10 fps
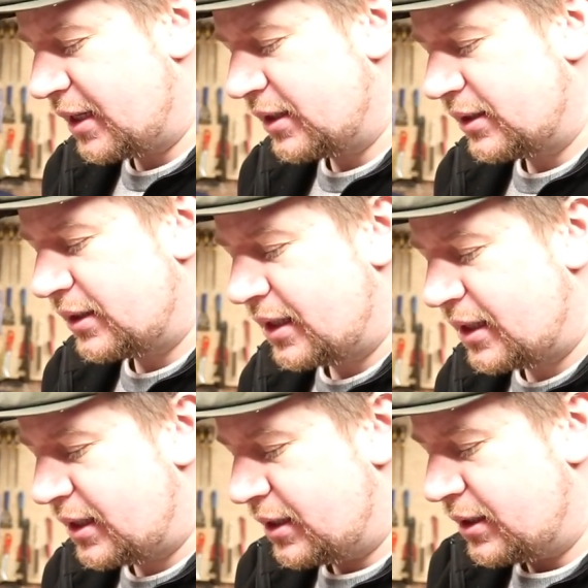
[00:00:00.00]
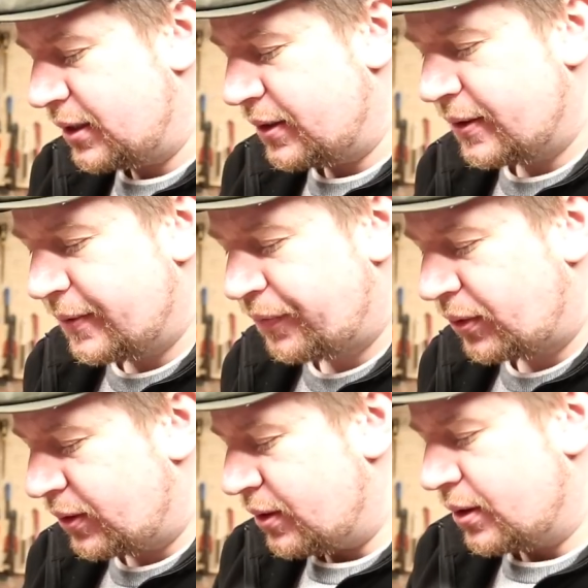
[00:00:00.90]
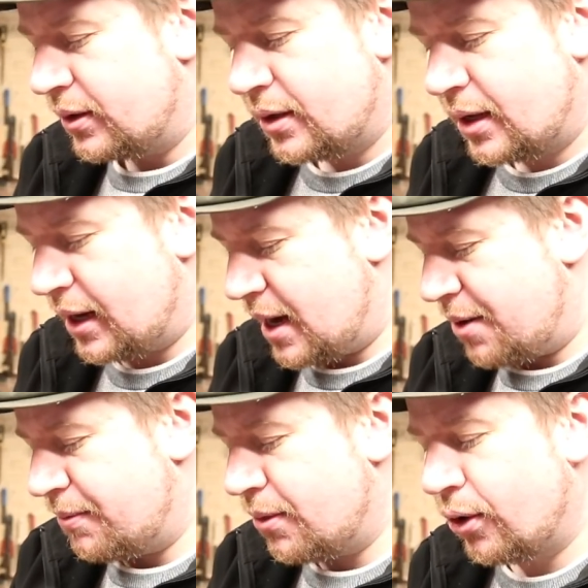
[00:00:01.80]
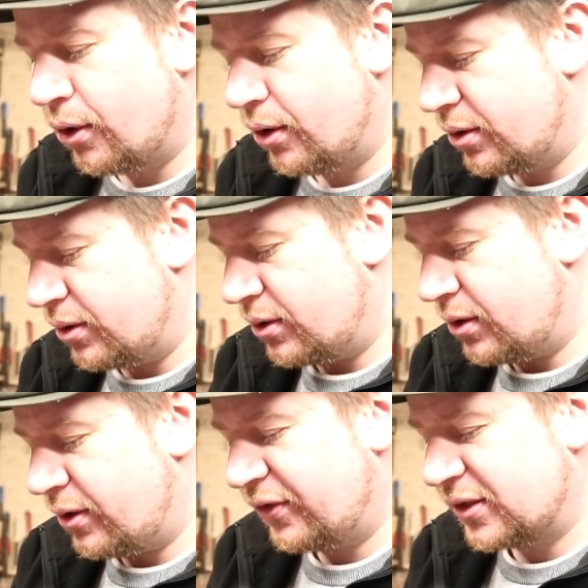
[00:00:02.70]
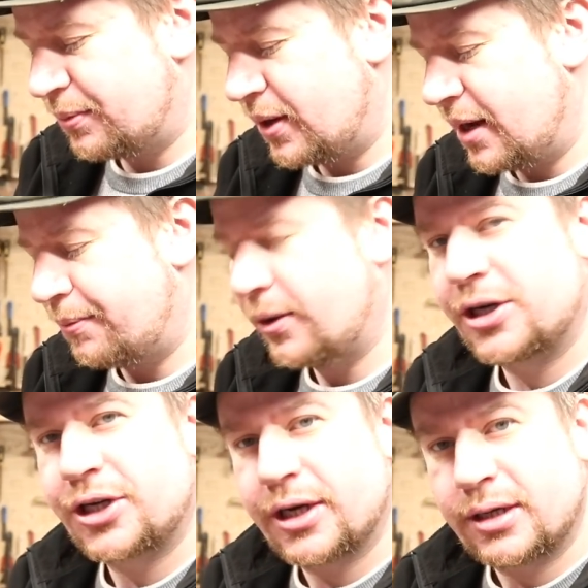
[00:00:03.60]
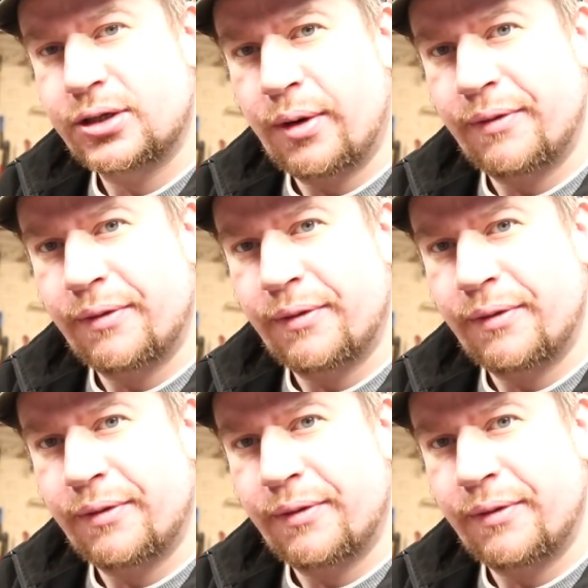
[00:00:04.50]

and uh, allow more of the sprayer pressure to